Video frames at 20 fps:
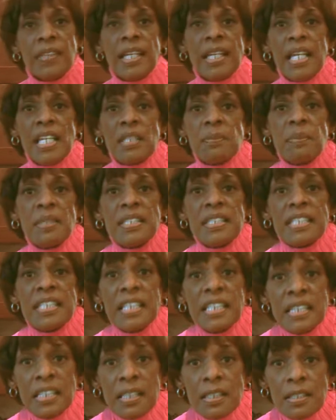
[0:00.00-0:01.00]
that has been
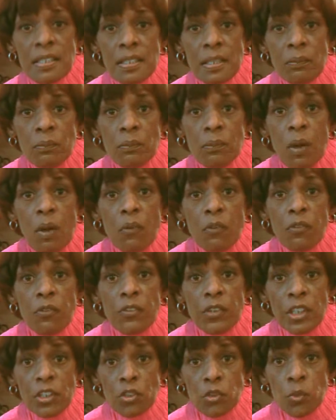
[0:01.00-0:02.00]
sitting in some
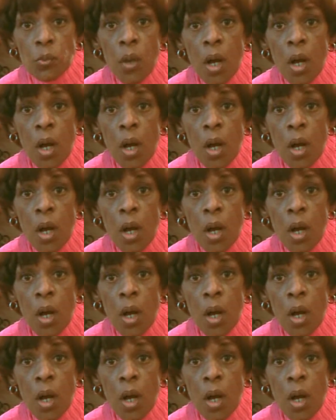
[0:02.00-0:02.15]
fresh